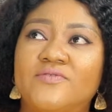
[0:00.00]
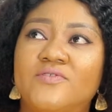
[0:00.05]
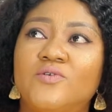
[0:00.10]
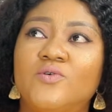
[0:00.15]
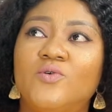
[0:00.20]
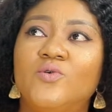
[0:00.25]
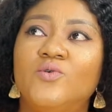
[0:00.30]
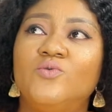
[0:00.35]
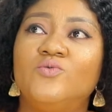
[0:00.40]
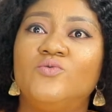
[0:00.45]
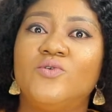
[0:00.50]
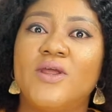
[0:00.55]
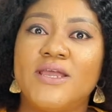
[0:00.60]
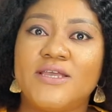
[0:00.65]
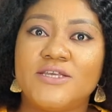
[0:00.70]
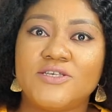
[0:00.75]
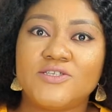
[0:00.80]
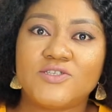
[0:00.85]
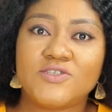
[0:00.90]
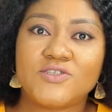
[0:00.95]

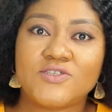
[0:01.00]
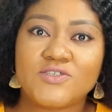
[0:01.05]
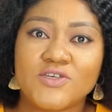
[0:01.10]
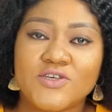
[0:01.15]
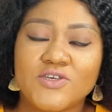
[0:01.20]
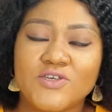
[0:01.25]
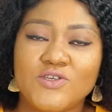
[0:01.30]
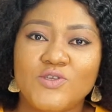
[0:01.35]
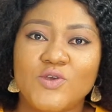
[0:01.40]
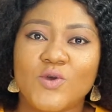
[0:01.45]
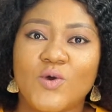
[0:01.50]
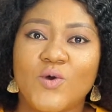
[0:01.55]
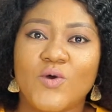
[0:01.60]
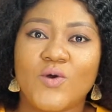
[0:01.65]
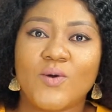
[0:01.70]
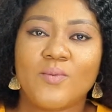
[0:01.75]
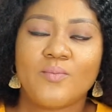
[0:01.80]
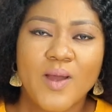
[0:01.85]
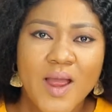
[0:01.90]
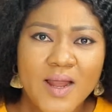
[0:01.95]
raised your
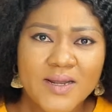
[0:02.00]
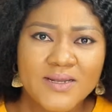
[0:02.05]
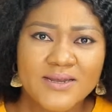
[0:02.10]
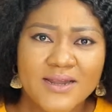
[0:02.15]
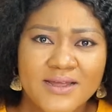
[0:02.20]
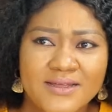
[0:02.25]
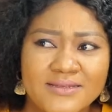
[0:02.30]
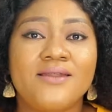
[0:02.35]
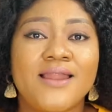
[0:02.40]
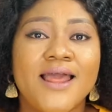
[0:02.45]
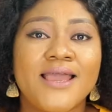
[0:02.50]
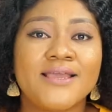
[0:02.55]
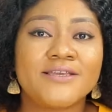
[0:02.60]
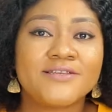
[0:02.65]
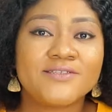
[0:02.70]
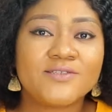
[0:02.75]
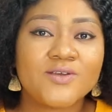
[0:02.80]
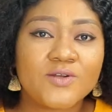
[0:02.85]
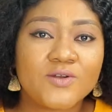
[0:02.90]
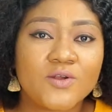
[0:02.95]
partner. Like
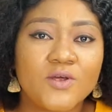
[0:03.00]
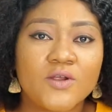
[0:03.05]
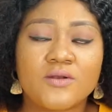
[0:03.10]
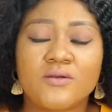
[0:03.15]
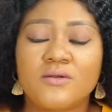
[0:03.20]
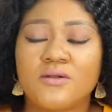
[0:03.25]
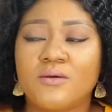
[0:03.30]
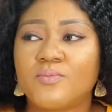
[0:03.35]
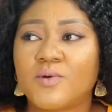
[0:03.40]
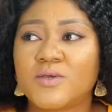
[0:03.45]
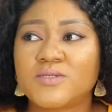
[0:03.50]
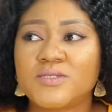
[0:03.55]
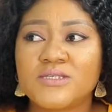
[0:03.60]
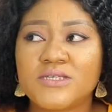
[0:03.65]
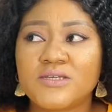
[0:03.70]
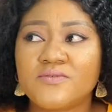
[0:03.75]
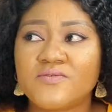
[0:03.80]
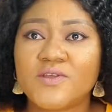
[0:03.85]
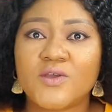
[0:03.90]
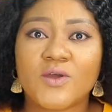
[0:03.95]
it or not,
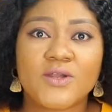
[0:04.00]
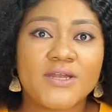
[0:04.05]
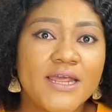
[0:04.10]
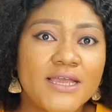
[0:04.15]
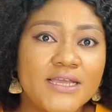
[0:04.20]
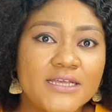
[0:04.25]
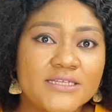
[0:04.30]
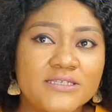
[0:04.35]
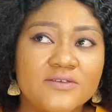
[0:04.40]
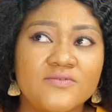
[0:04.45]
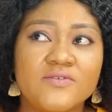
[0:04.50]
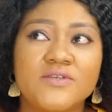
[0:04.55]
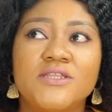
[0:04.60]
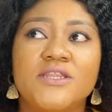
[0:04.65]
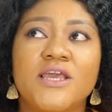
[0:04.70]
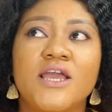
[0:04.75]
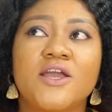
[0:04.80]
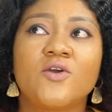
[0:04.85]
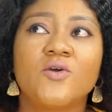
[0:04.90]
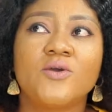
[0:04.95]
positively or negatively,
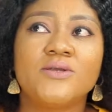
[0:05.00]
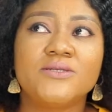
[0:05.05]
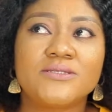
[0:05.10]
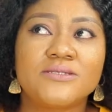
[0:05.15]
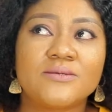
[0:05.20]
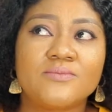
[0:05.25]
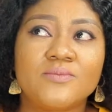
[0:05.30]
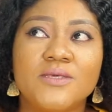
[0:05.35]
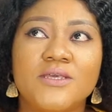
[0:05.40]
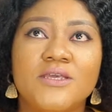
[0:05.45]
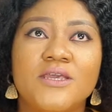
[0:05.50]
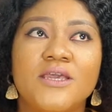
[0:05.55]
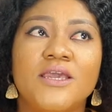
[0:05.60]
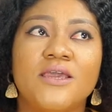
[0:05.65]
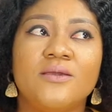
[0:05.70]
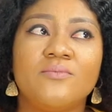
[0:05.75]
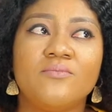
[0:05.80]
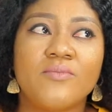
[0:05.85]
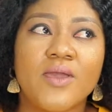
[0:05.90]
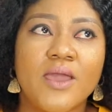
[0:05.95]
they're going to
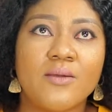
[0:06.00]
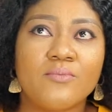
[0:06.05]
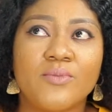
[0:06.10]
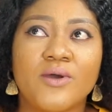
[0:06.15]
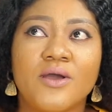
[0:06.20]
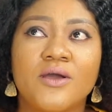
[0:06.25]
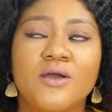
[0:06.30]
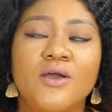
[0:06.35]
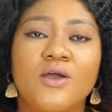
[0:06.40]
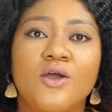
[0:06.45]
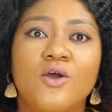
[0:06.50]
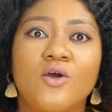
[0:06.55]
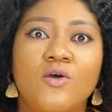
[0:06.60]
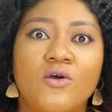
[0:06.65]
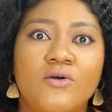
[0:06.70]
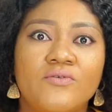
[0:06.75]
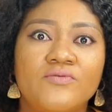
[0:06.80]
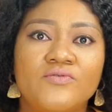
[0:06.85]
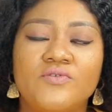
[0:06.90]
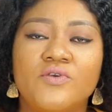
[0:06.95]
be a member
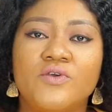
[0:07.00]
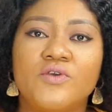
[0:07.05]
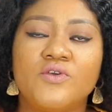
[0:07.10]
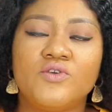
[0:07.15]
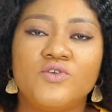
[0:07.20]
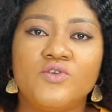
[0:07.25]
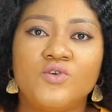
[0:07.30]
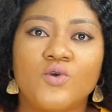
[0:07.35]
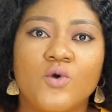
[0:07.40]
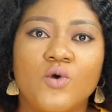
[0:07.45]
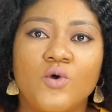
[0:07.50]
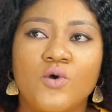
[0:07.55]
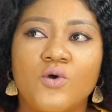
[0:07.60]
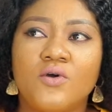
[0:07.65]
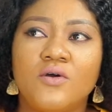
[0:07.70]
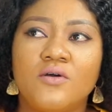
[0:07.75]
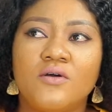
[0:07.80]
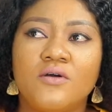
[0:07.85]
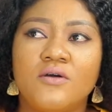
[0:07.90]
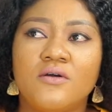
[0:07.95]
of your
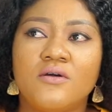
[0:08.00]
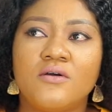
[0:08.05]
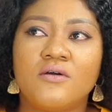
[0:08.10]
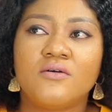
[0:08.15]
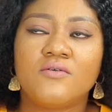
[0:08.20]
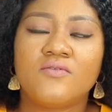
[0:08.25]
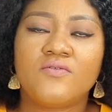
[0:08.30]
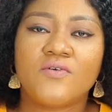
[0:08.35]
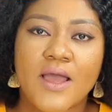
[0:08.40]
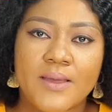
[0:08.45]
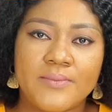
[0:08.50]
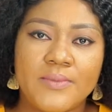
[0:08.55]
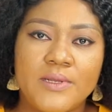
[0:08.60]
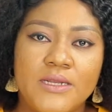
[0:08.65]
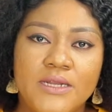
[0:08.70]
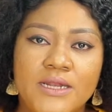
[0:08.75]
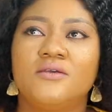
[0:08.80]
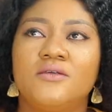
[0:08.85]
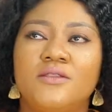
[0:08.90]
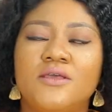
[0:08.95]

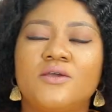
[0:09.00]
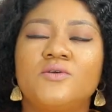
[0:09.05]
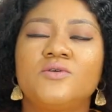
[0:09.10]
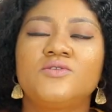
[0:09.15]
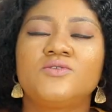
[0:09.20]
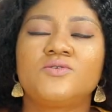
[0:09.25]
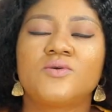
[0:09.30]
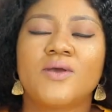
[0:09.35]
family. They're going to